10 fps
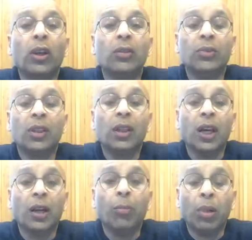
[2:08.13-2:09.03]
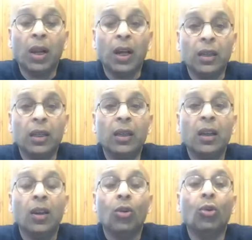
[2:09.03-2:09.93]
it with a lot of planning.
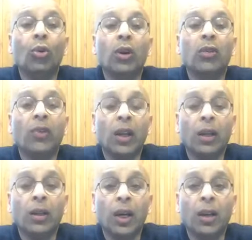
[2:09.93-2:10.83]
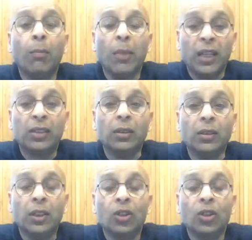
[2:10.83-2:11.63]
You're doing it with a lot of method.